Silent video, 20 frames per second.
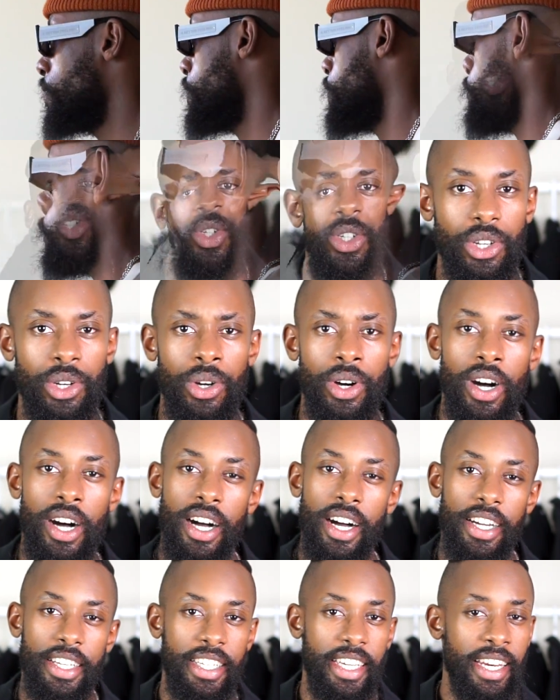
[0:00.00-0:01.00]
So
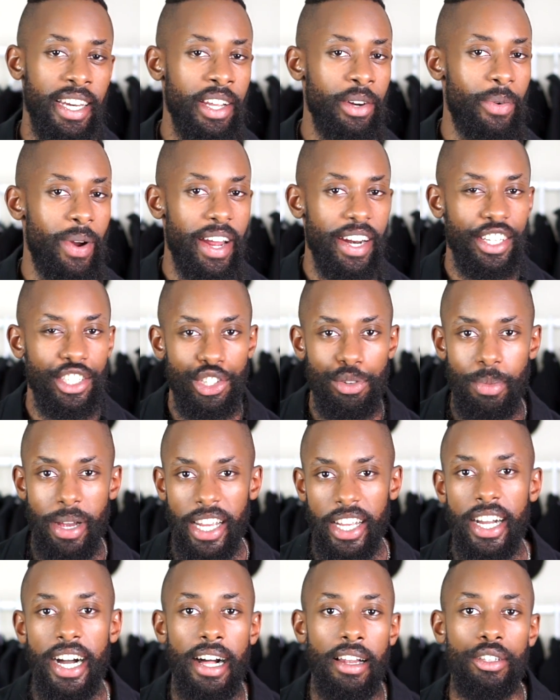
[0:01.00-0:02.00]
getting right into
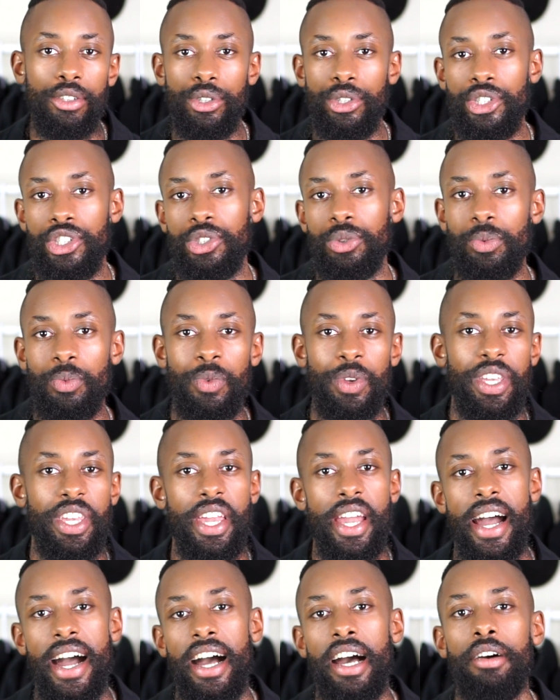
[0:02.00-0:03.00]
my colors, we
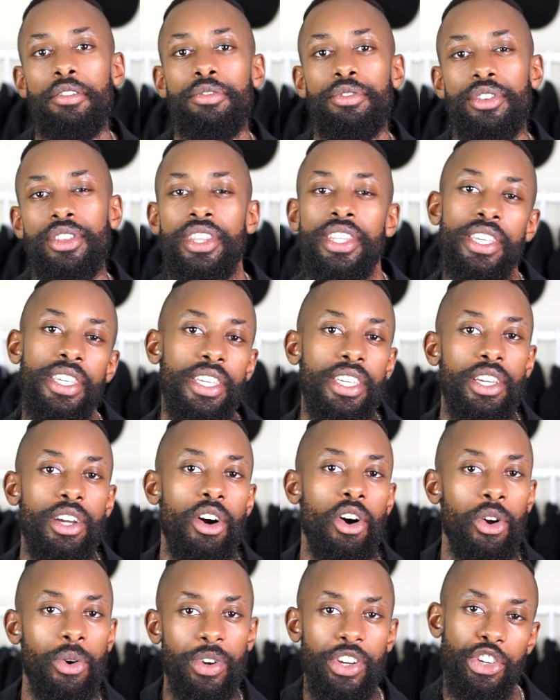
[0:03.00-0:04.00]
have the
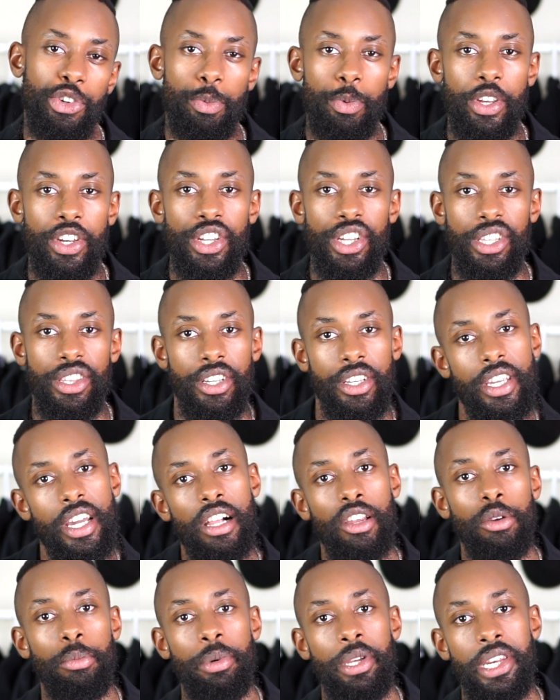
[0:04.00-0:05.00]
orange beanie, the
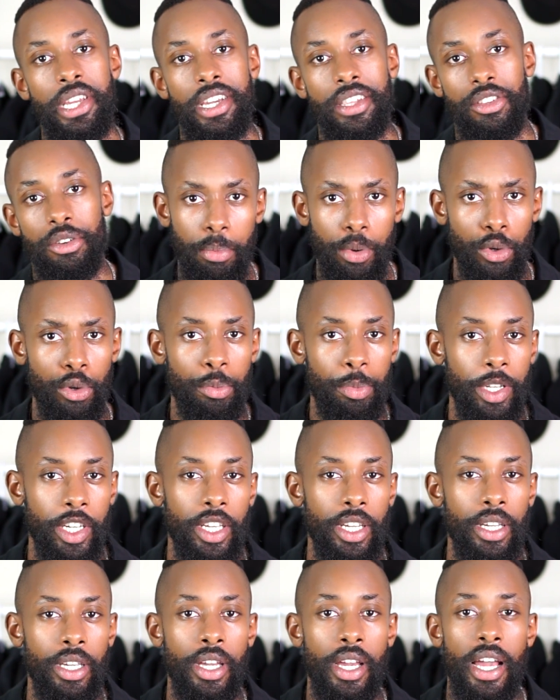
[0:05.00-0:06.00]
yellow beanie, and the blue
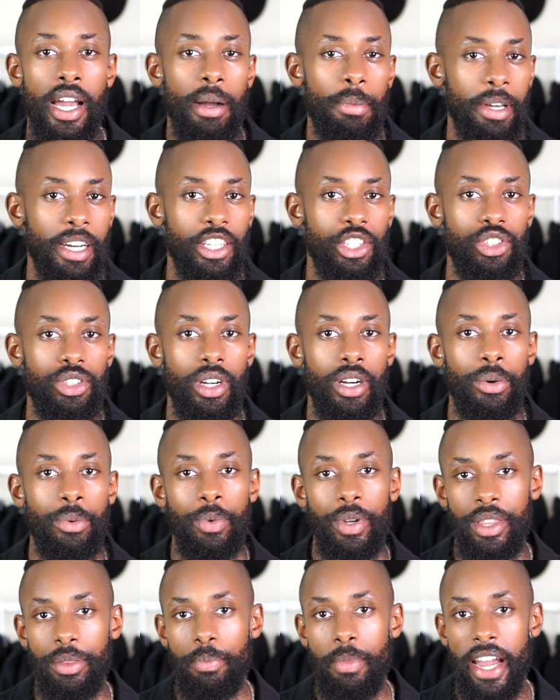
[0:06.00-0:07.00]
beanie. I'm gonna start
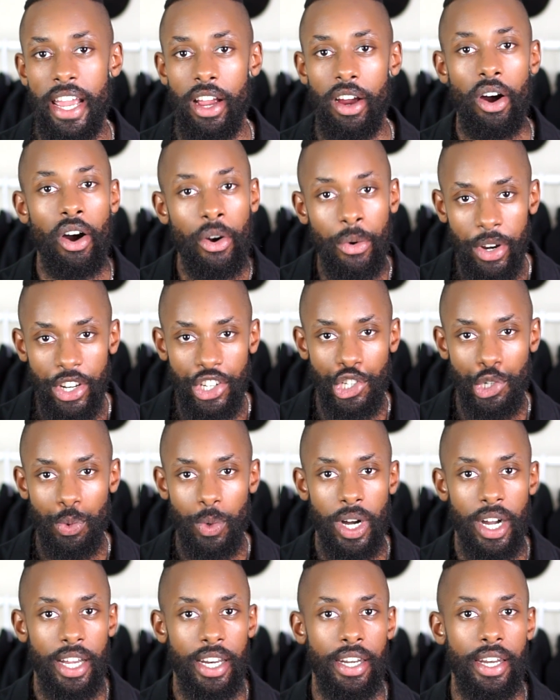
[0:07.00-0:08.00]
with my orange
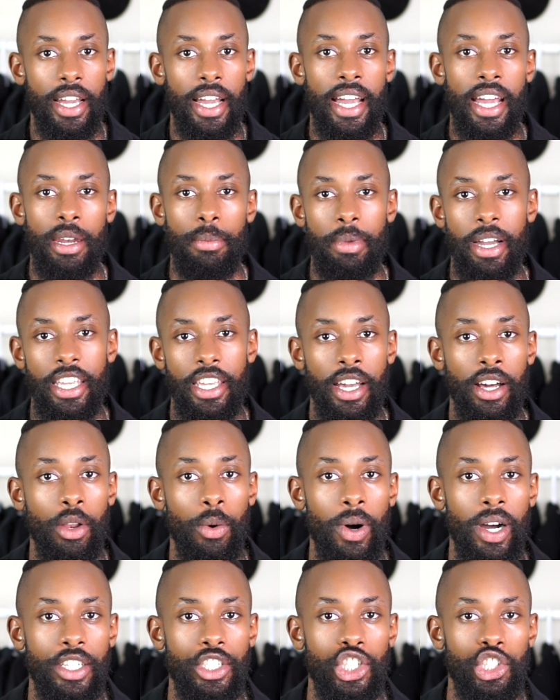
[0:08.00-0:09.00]
one and my yellow
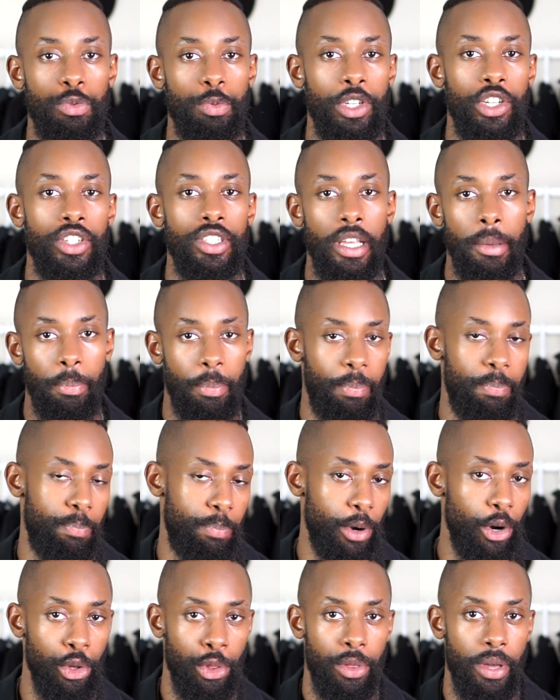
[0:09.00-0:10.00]
one just because
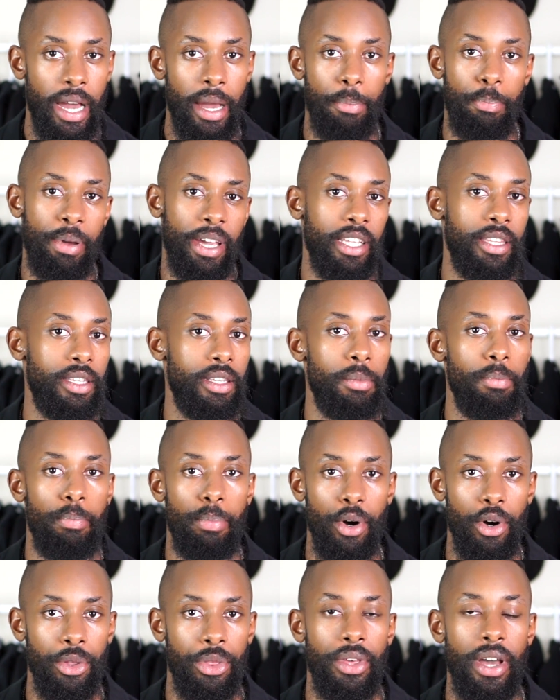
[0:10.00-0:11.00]
I picked them
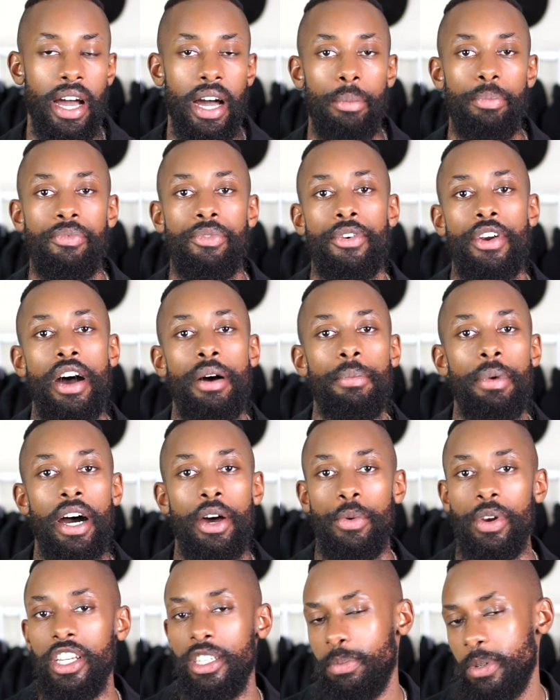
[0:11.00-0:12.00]
both up from
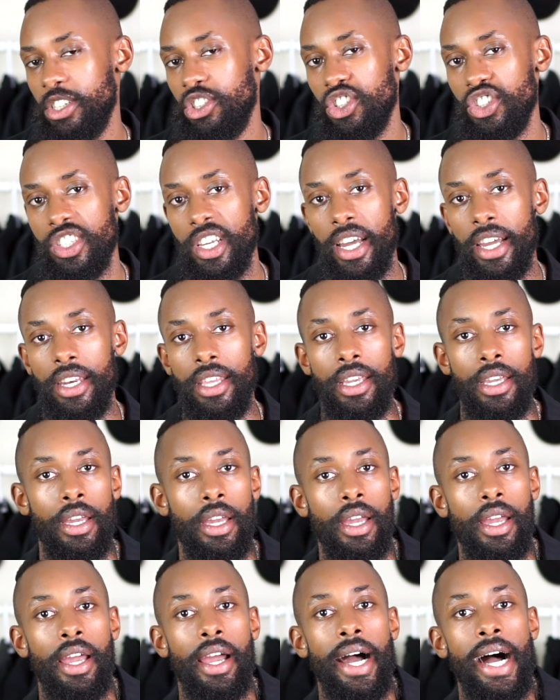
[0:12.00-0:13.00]
Raised by Society.
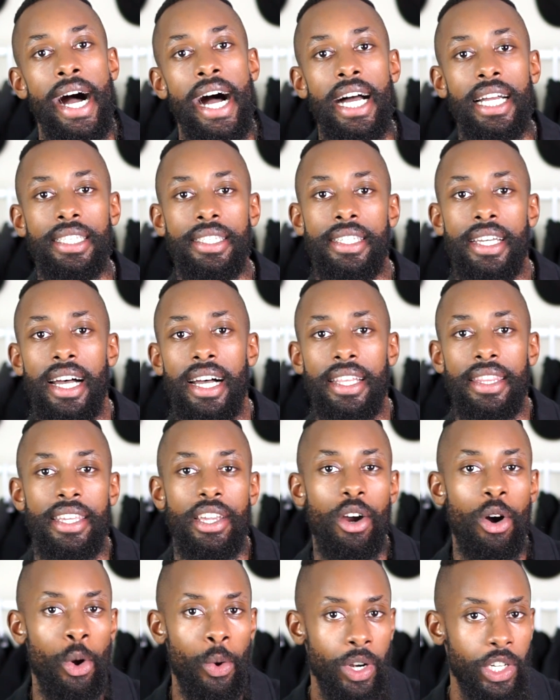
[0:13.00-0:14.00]
And
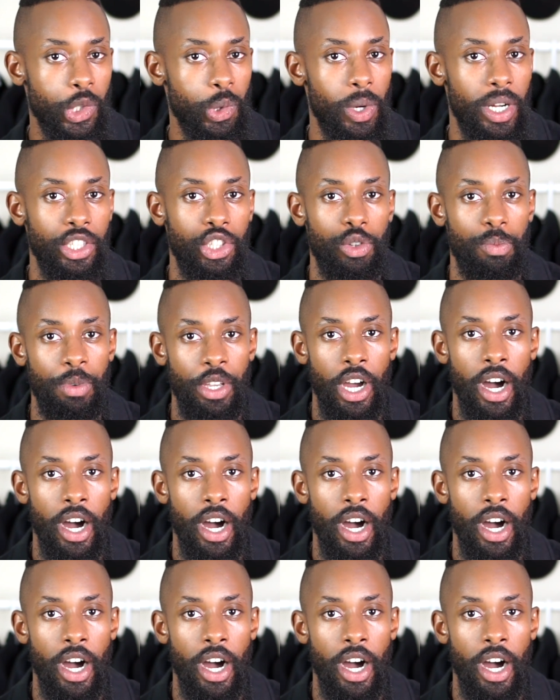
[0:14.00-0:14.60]
the orange one, to be